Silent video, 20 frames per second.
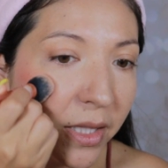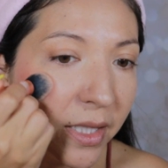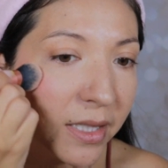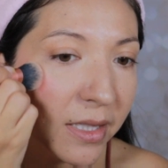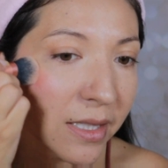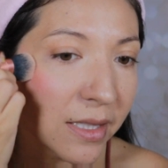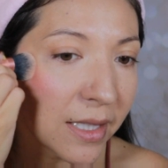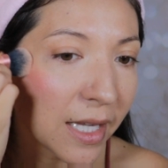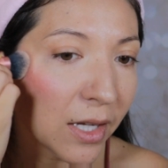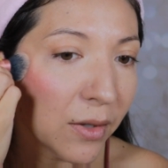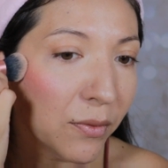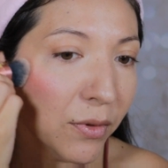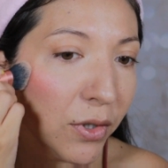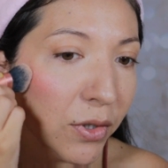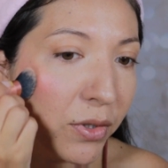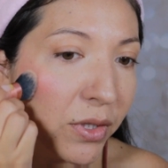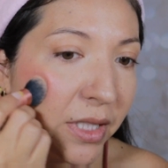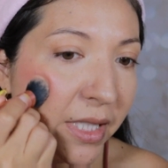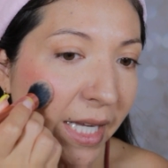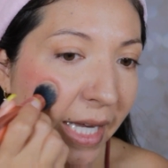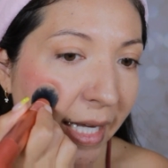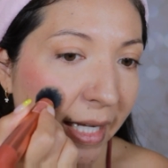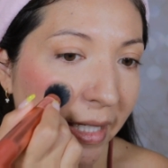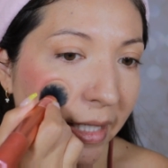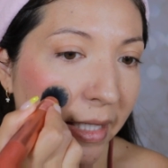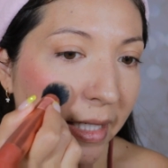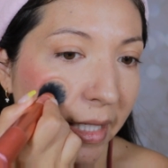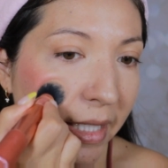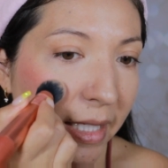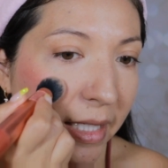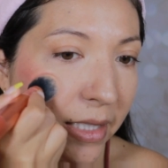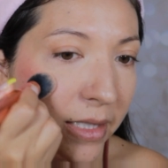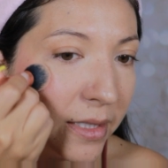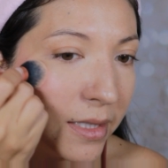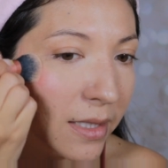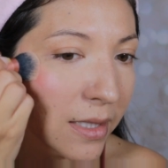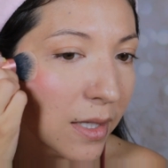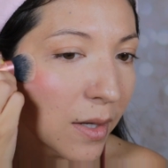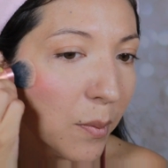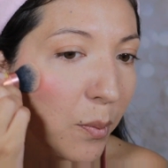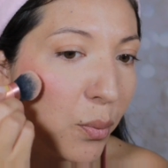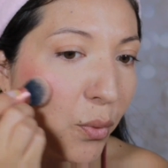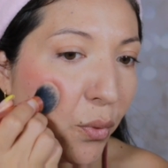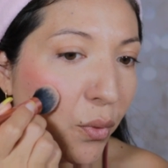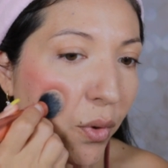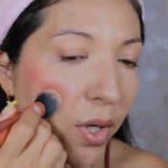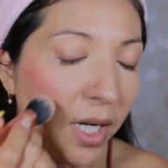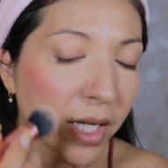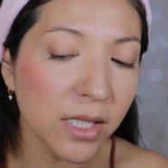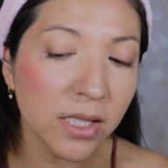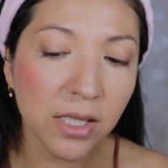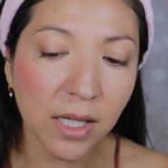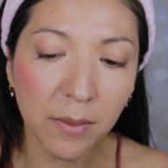This is a Real Techniques brush.